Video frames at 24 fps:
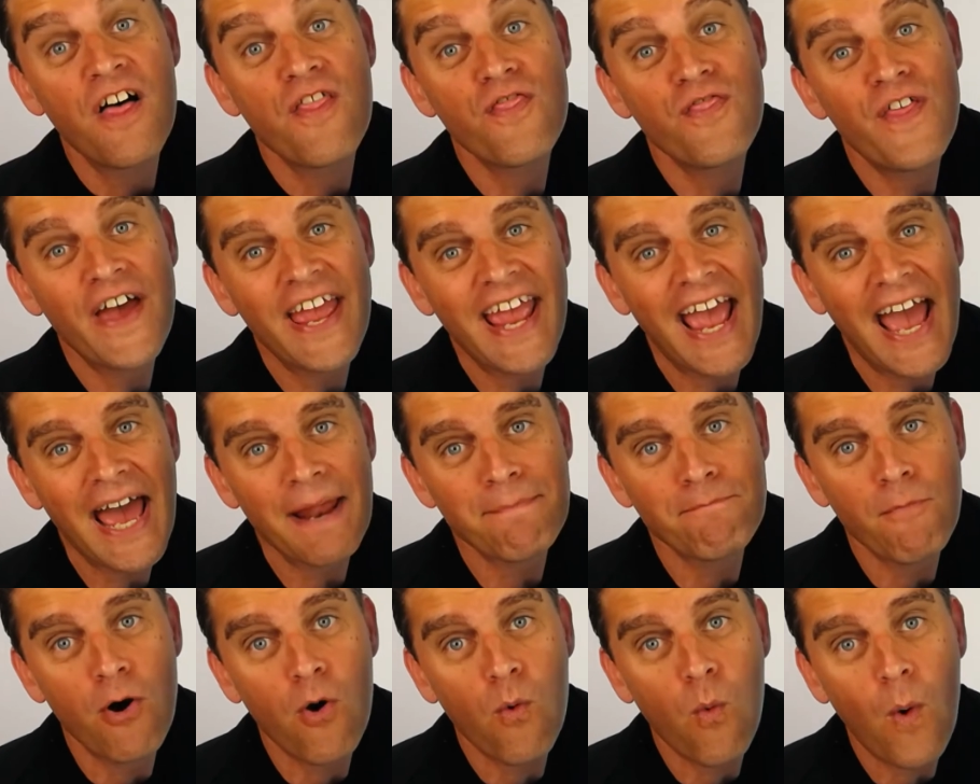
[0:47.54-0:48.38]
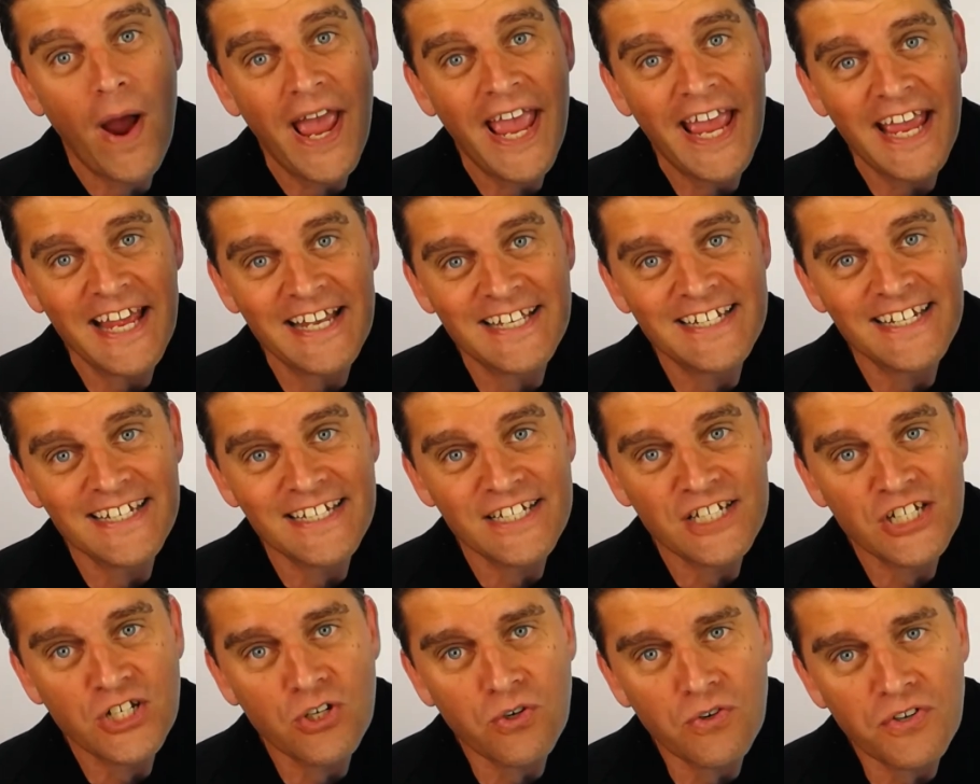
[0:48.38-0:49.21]
they add more weight
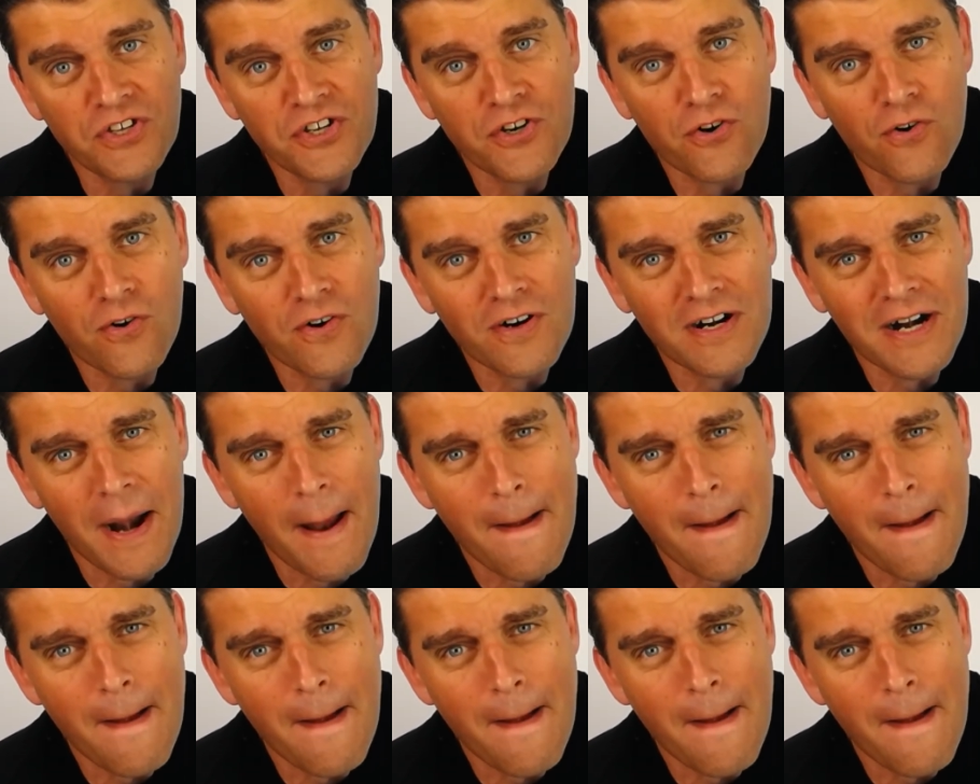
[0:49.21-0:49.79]
to your